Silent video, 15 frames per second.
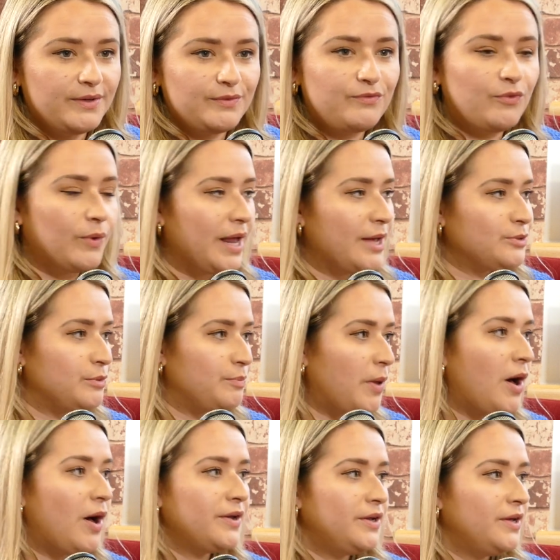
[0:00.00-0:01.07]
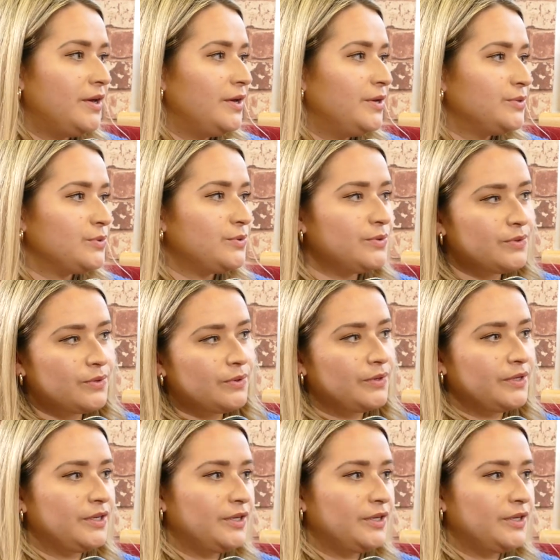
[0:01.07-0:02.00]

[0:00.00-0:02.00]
fallouts with partners or you